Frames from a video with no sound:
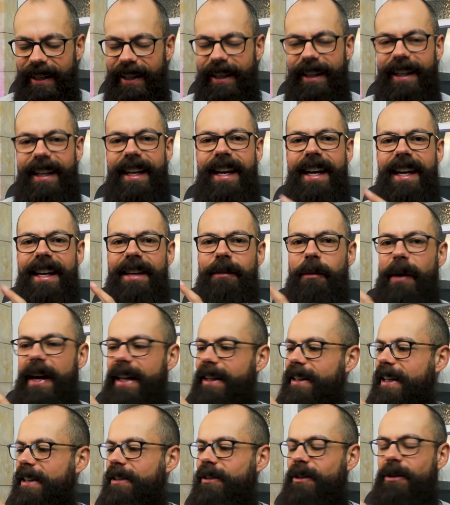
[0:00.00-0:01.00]
Like
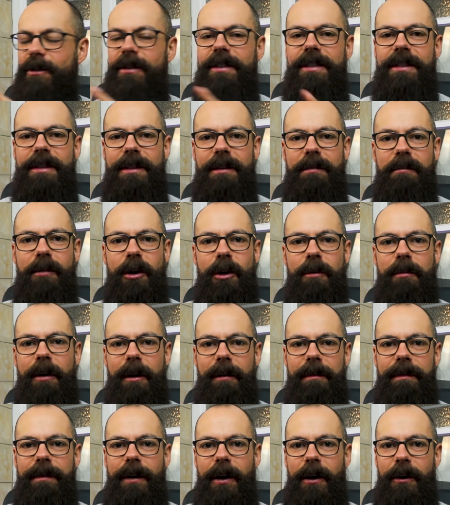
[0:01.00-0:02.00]
when as soon as the
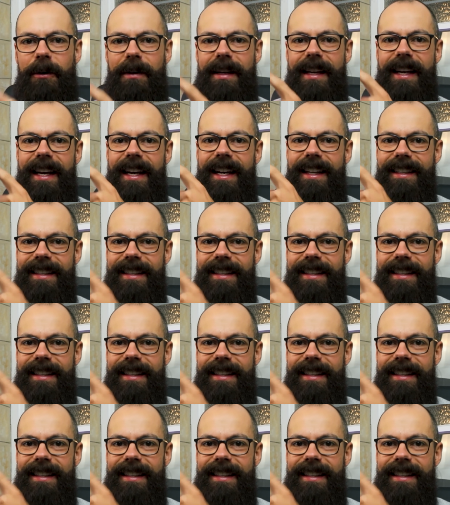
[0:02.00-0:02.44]
mobile phone